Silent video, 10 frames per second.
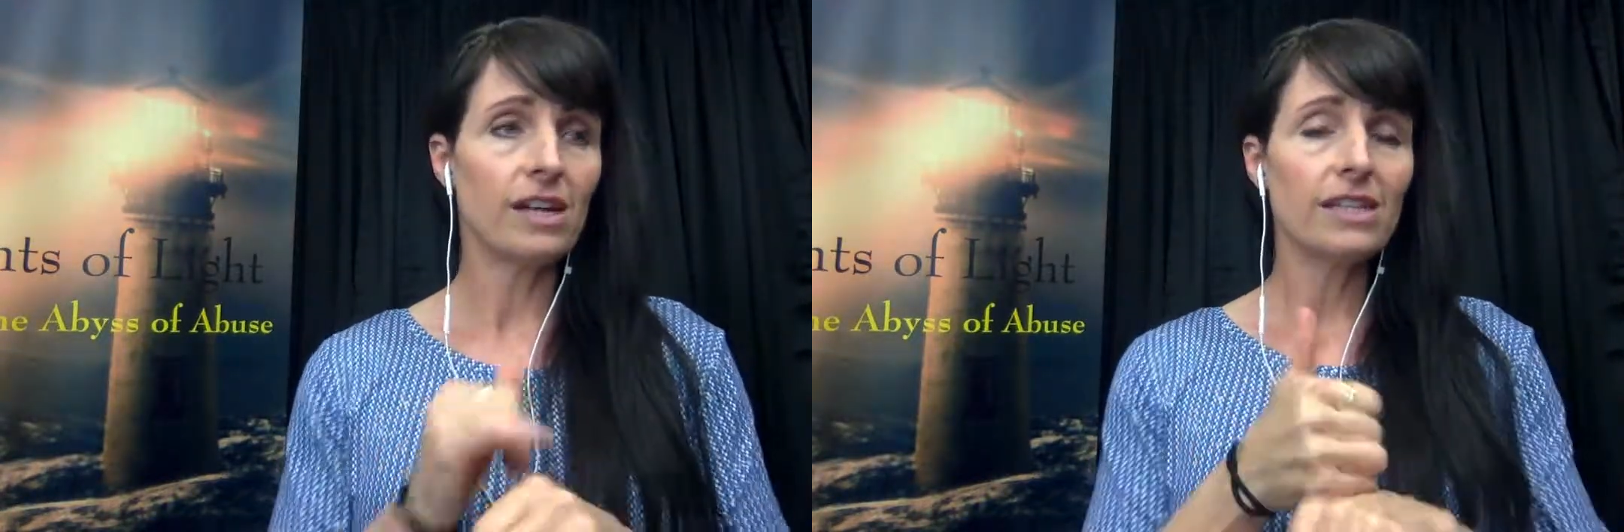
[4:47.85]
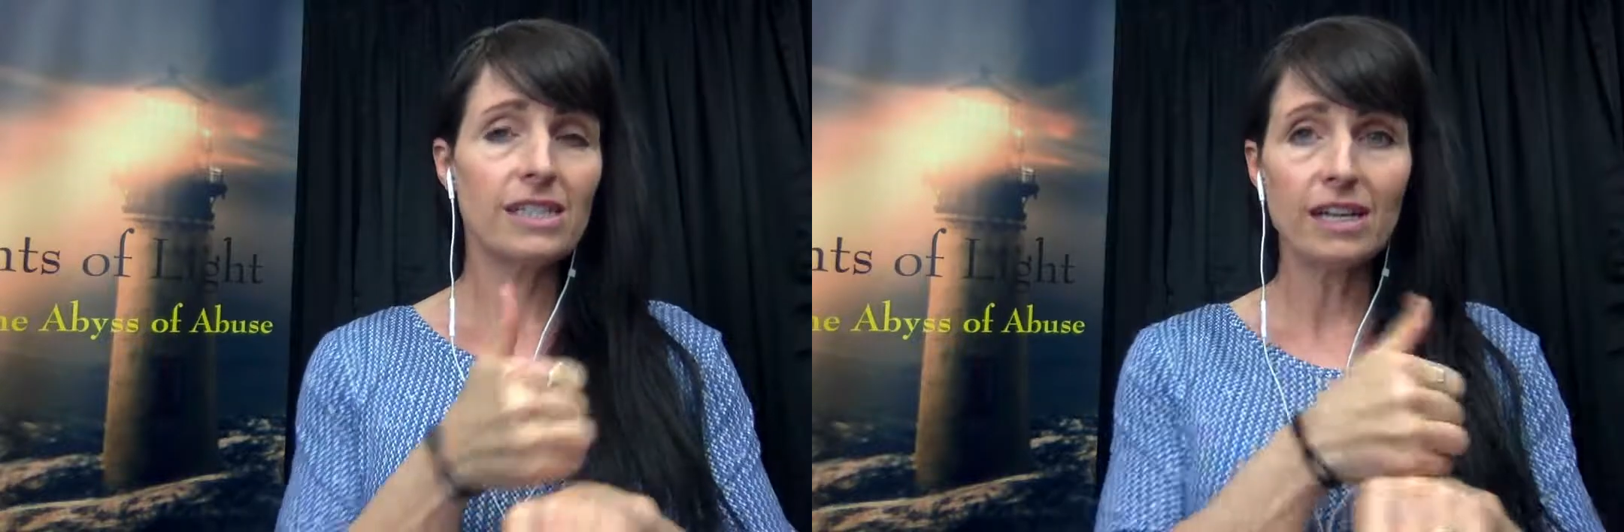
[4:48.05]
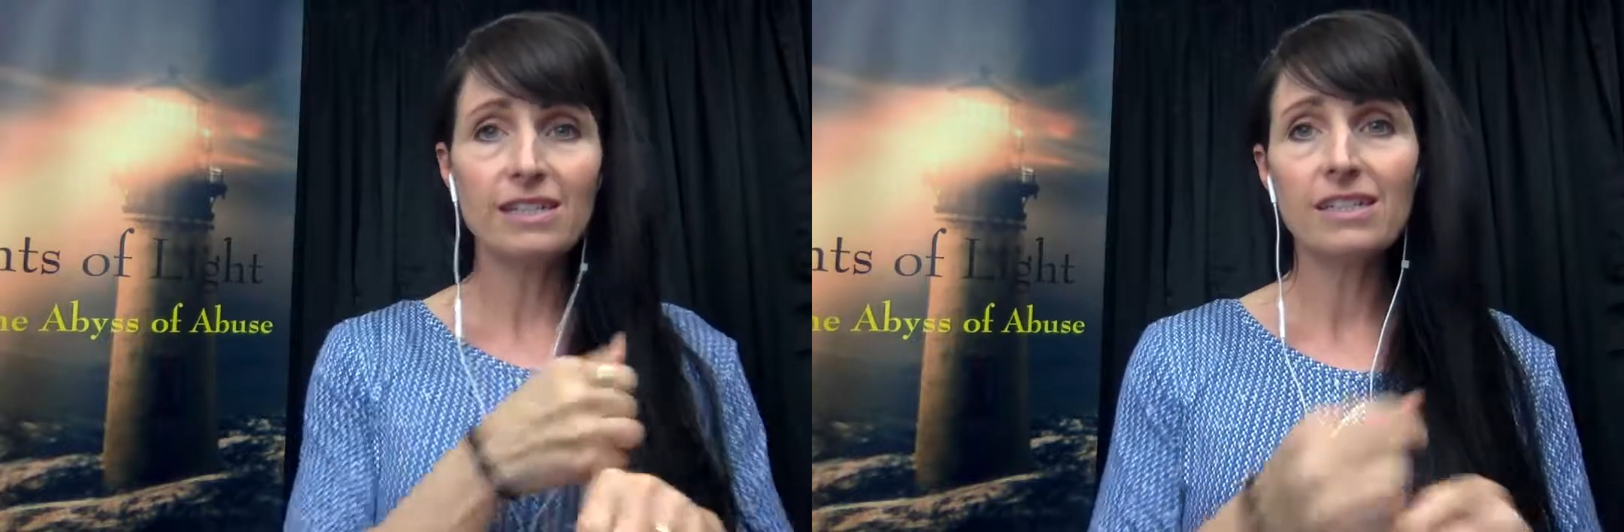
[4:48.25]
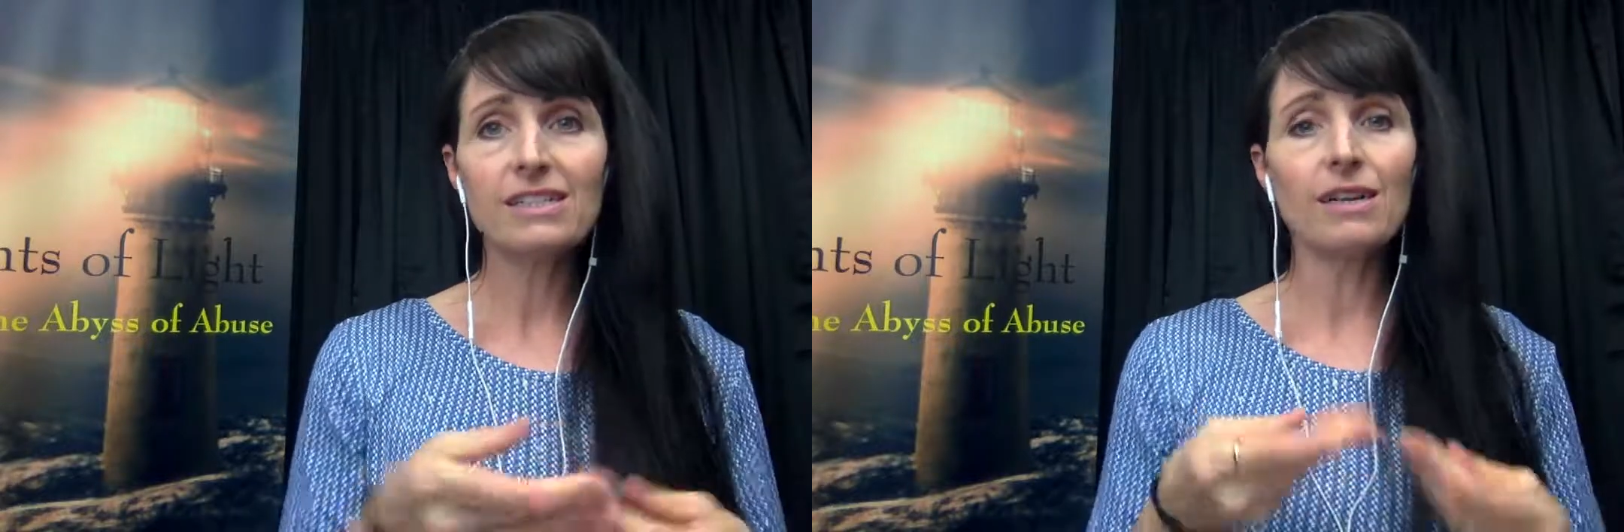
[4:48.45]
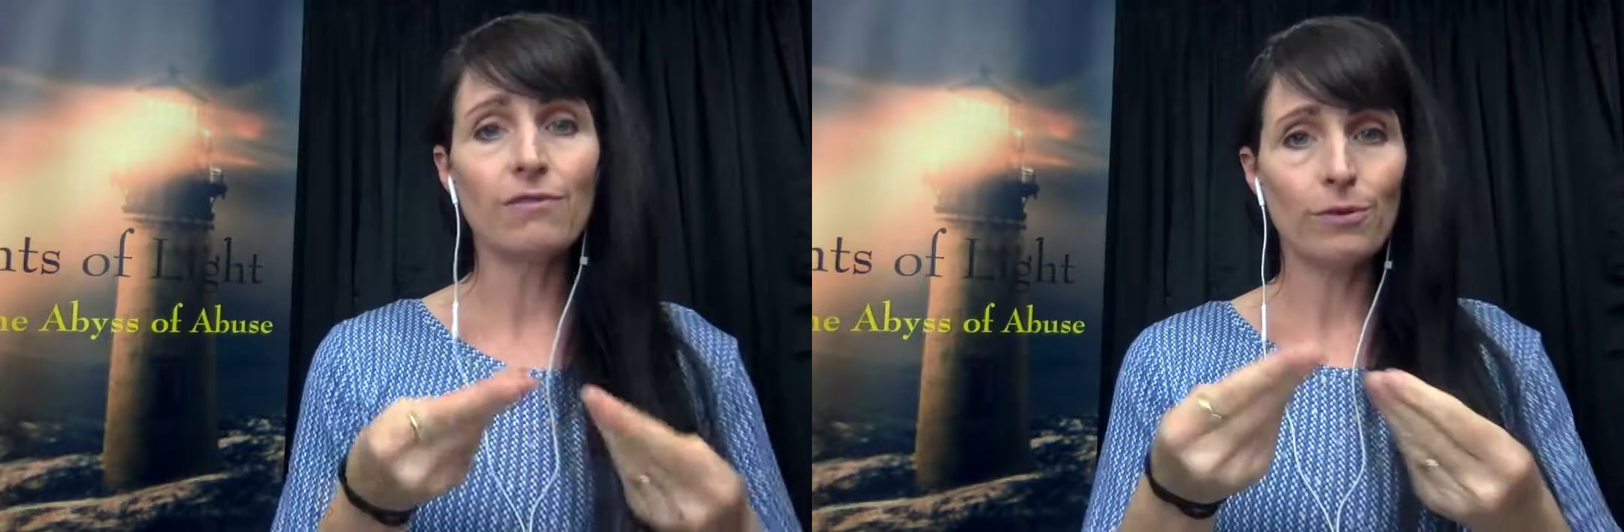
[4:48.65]
setting things
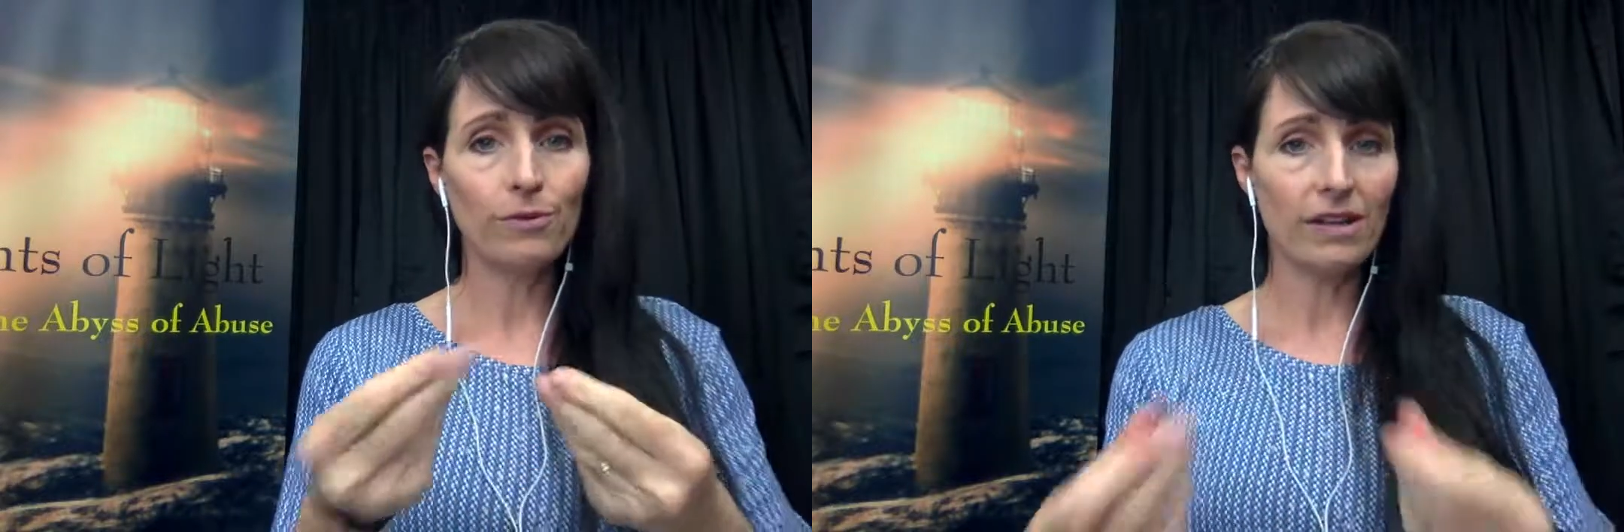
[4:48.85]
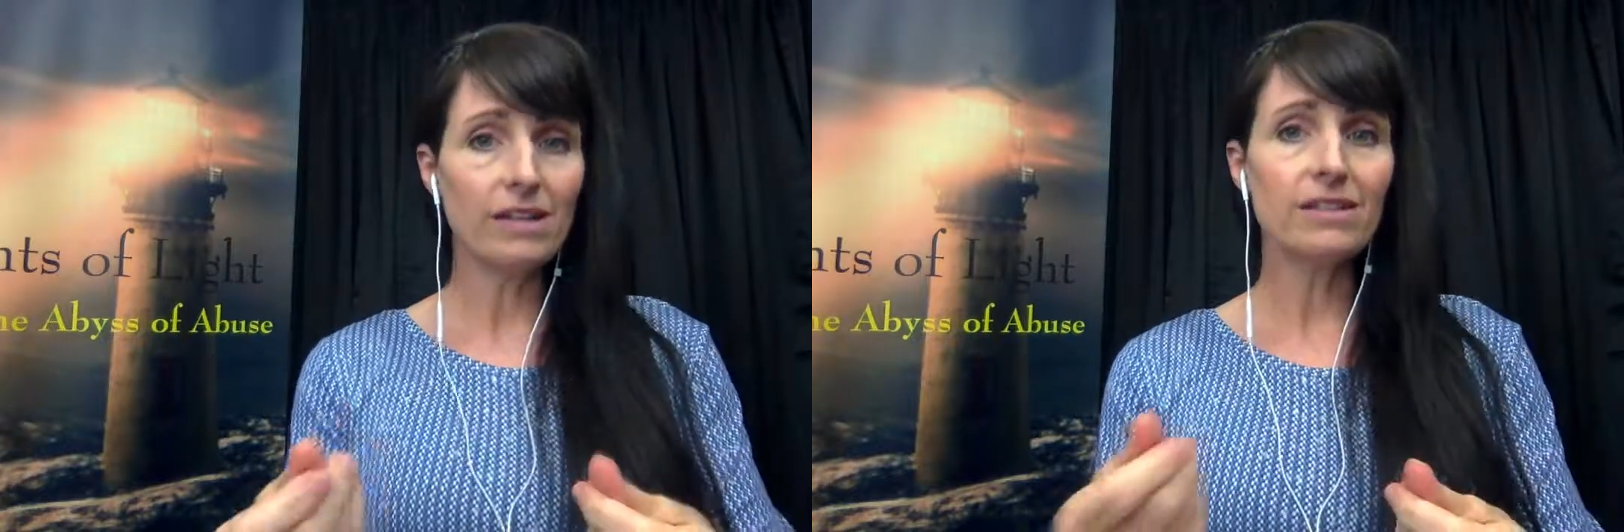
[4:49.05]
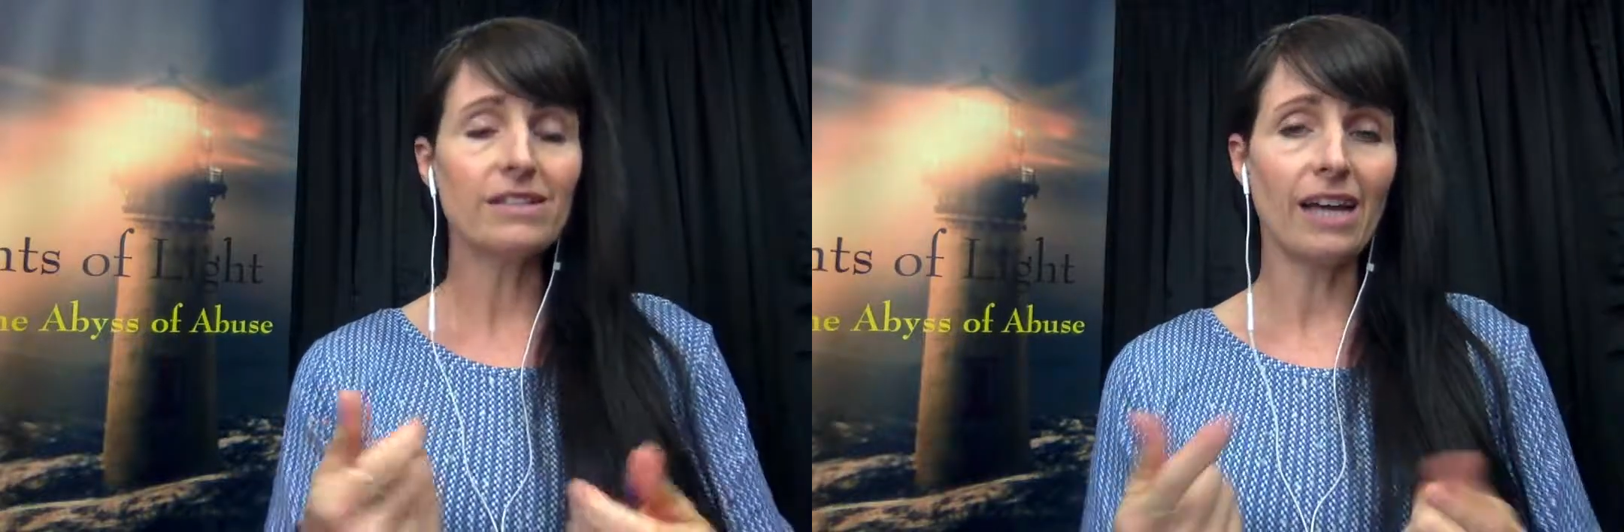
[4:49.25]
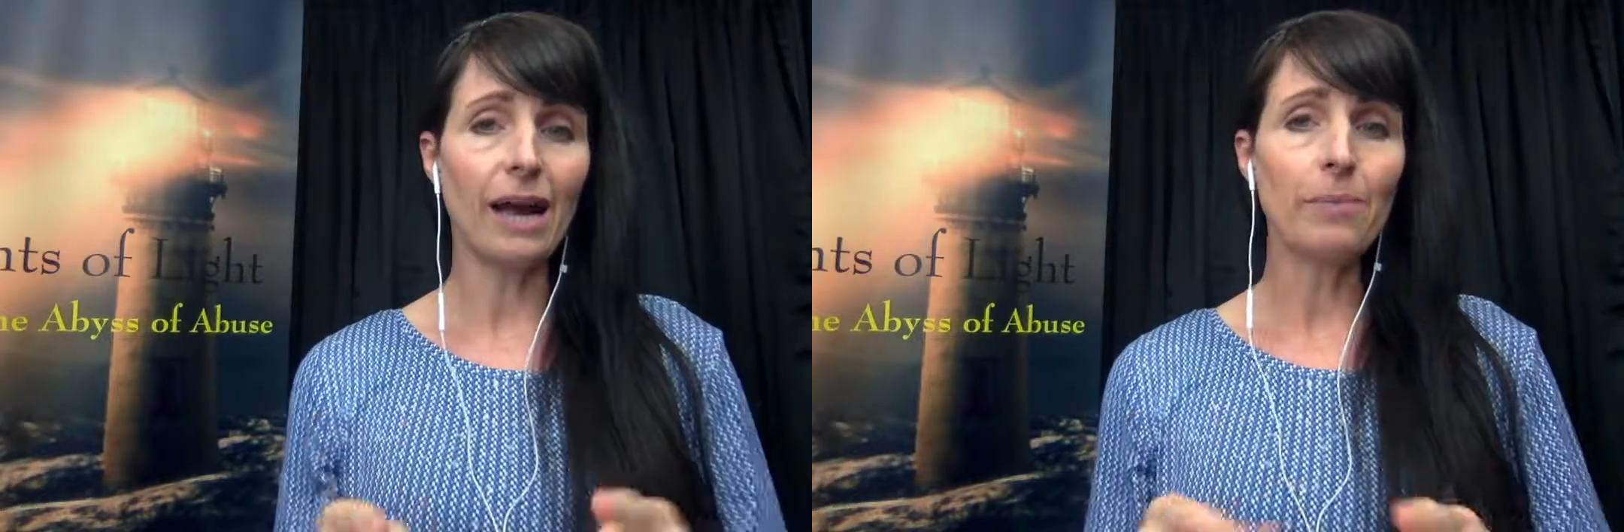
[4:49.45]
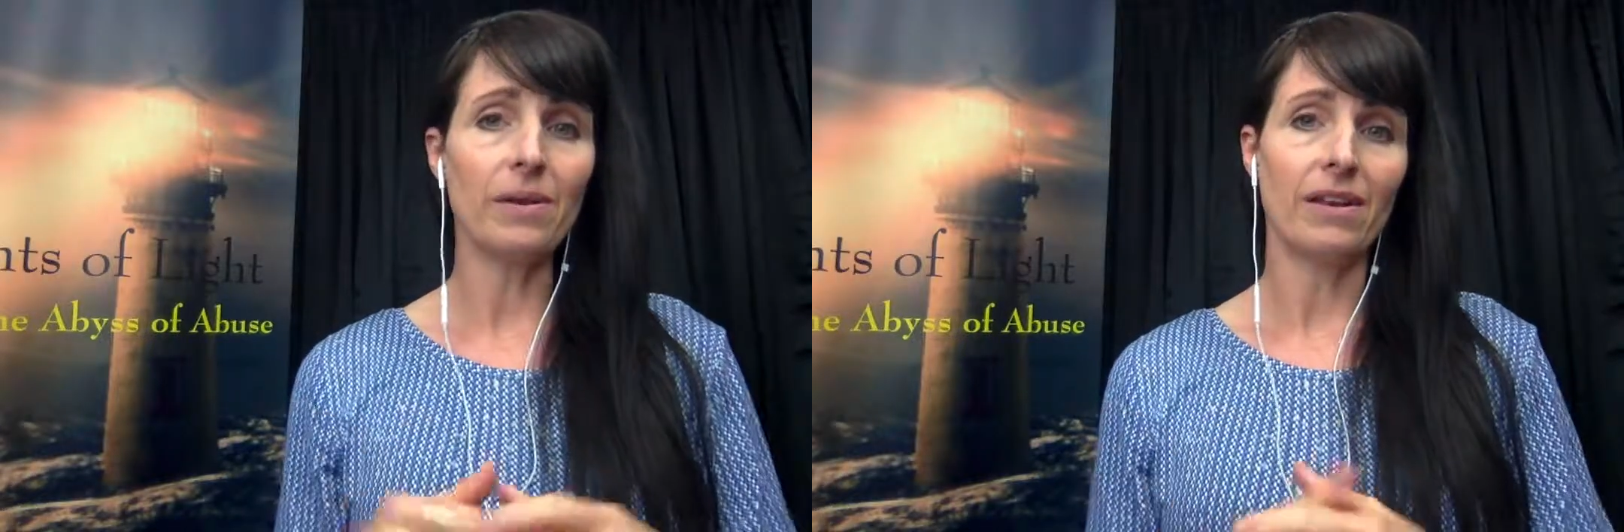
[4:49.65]
up for healing to
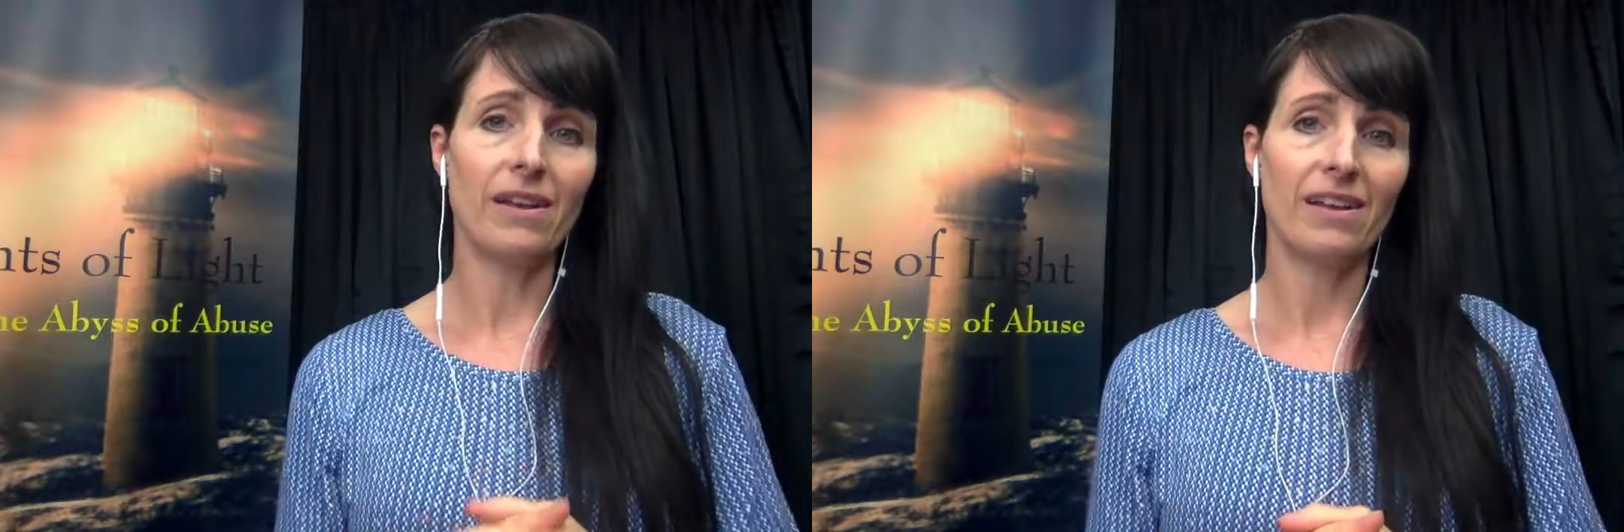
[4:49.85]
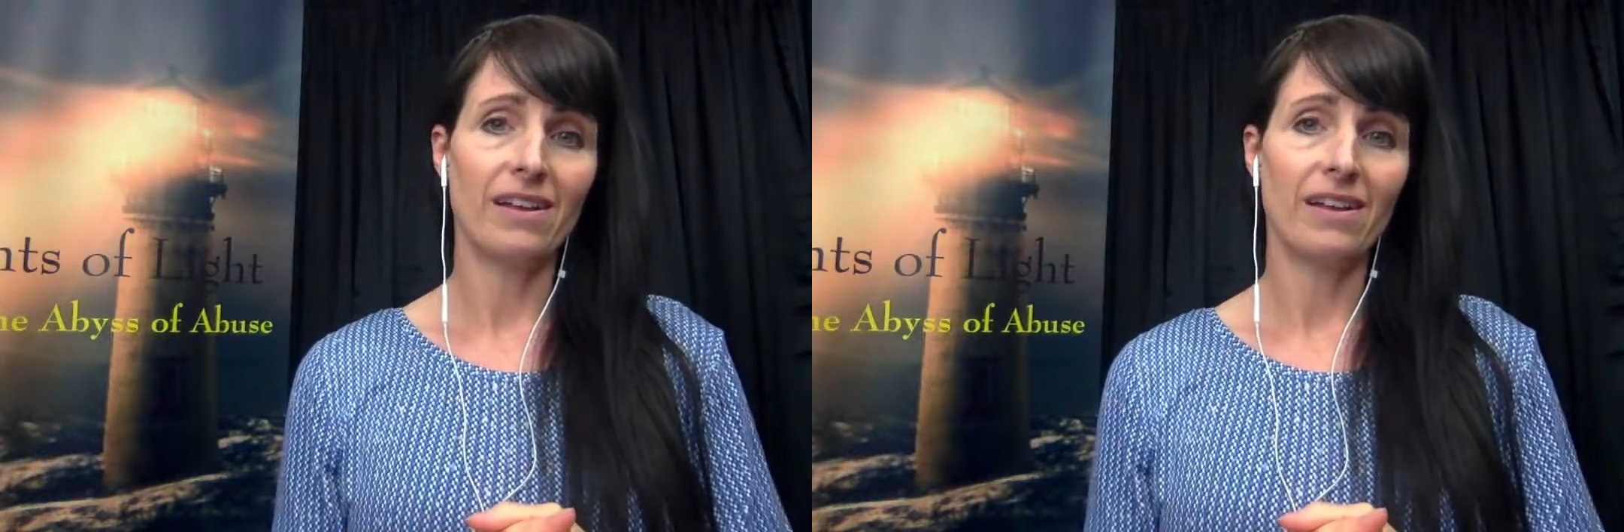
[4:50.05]
happen.